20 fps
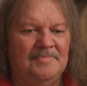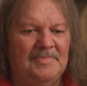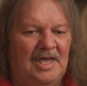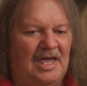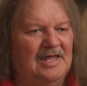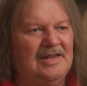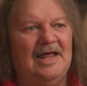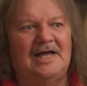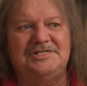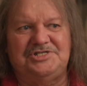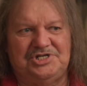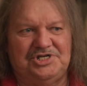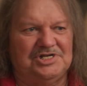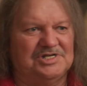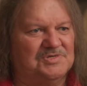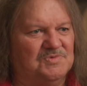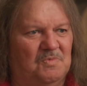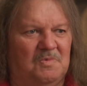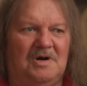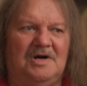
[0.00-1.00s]
And that's
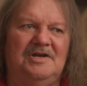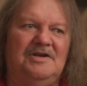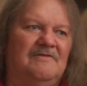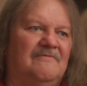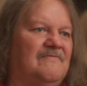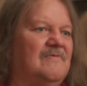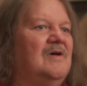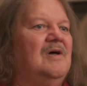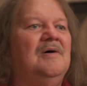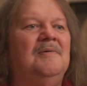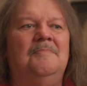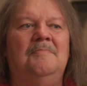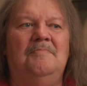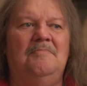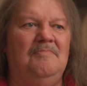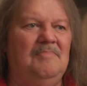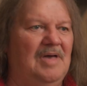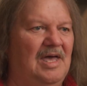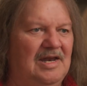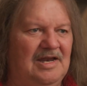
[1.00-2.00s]
just one of
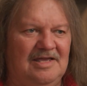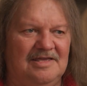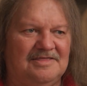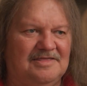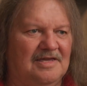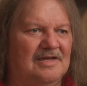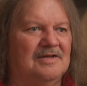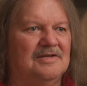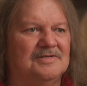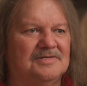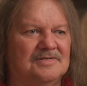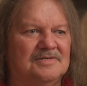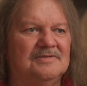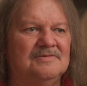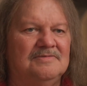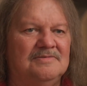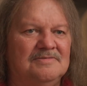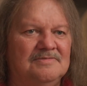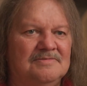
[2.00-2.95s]
many things,